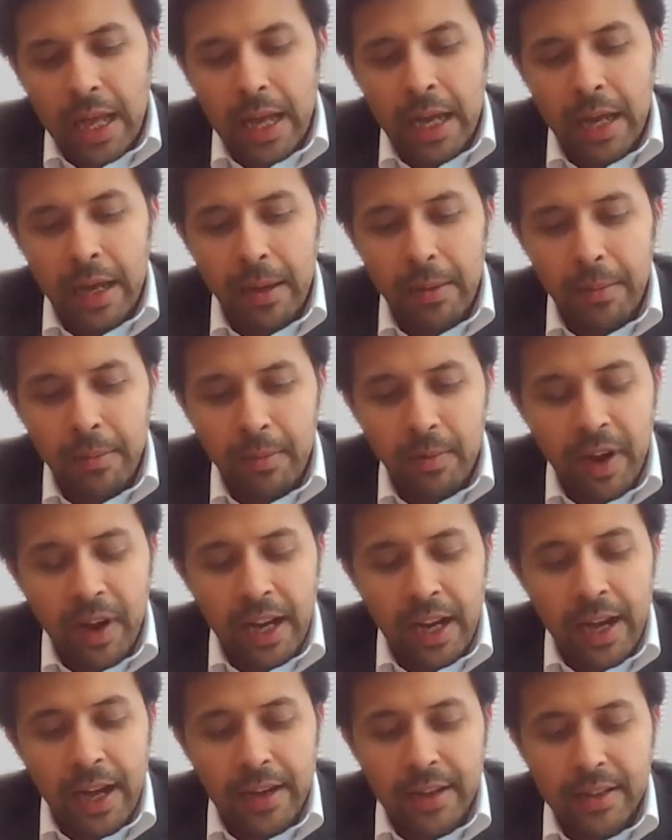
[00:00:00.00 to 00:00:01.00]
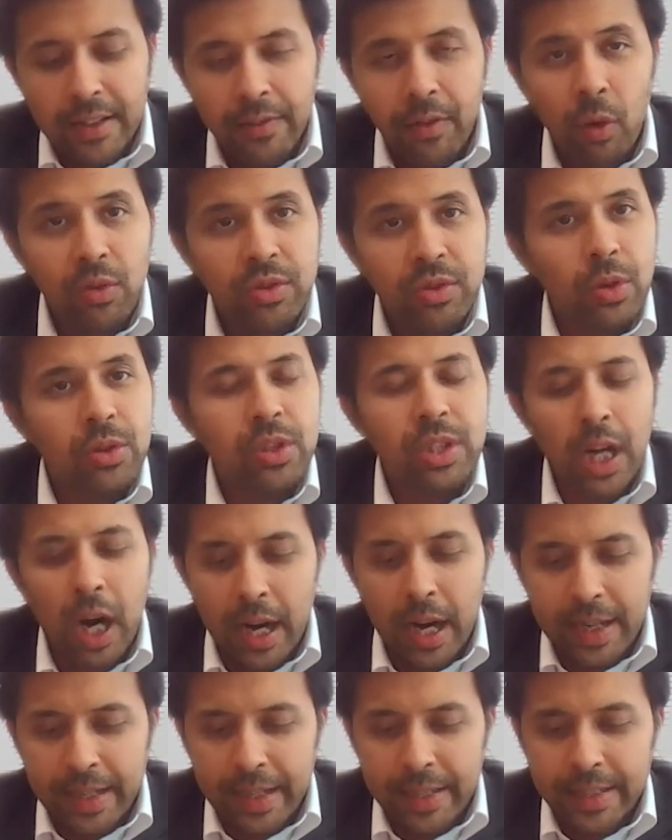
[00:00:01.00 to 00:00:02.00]
Regulators have also
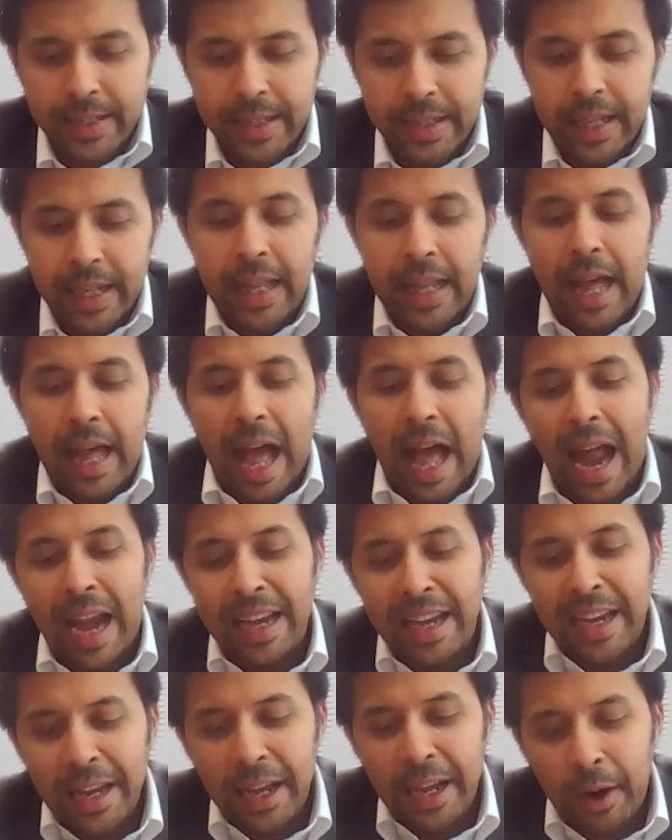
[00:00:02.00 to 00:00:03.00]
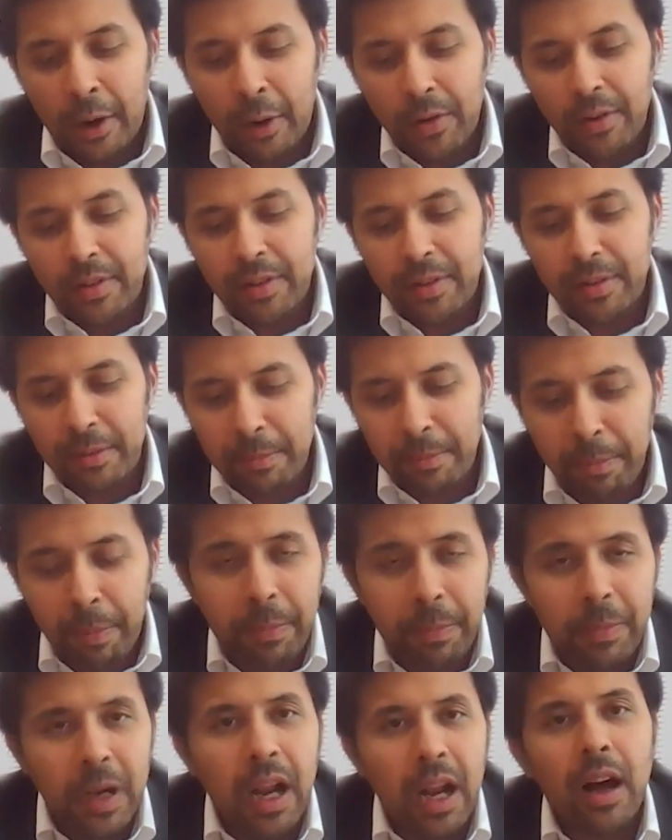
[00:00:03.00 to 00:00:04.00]
started handing out
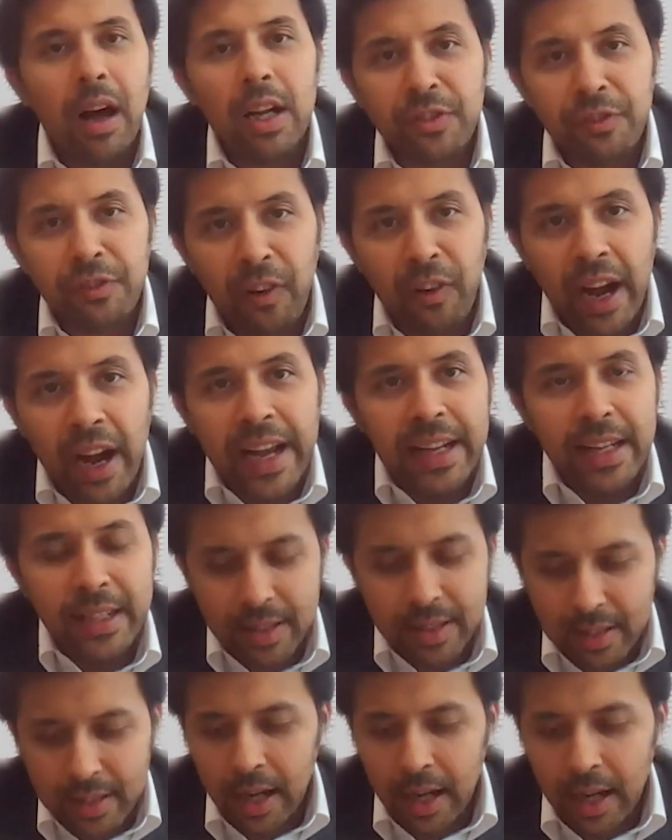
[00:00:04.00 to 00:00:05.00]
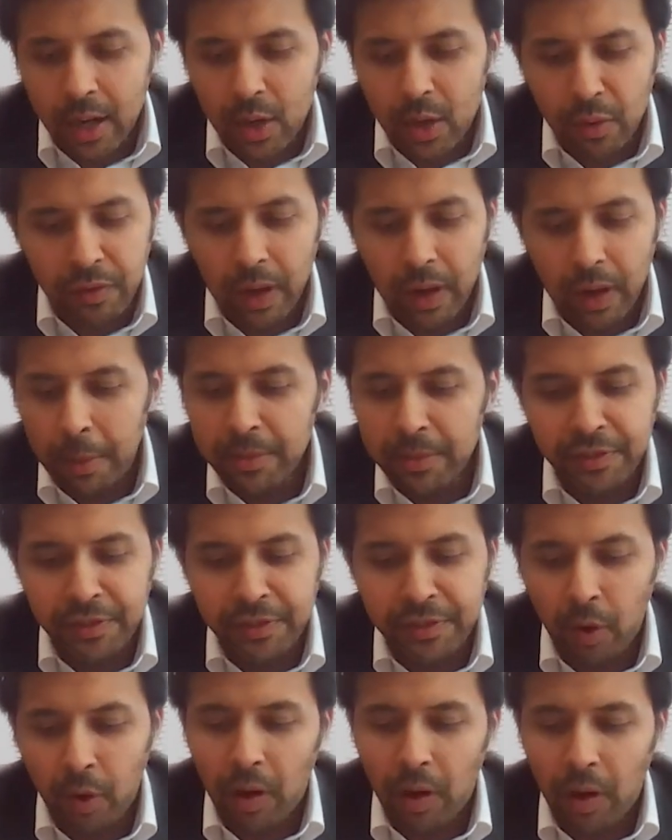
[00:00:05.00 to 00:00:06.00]
large fines to firms
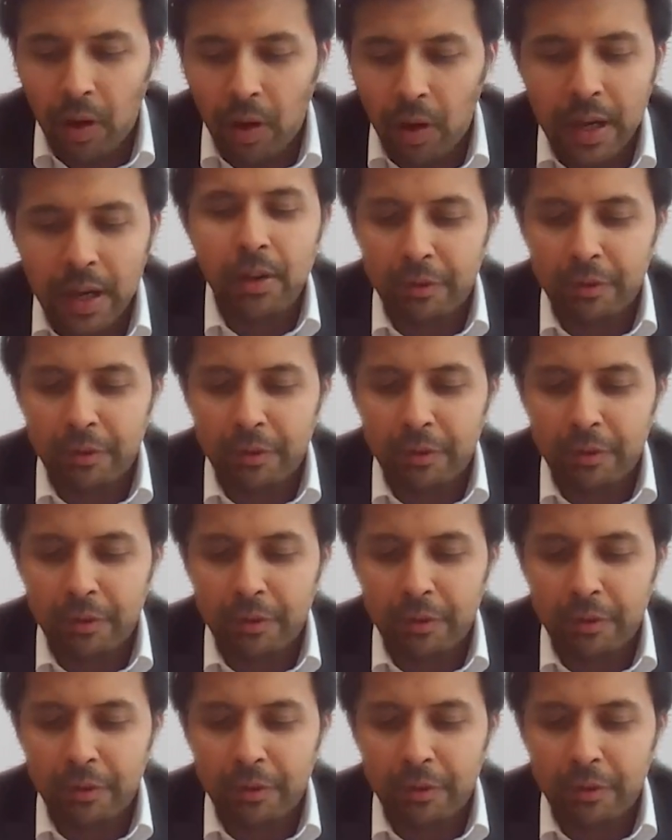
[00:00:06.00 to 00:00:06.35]
for a number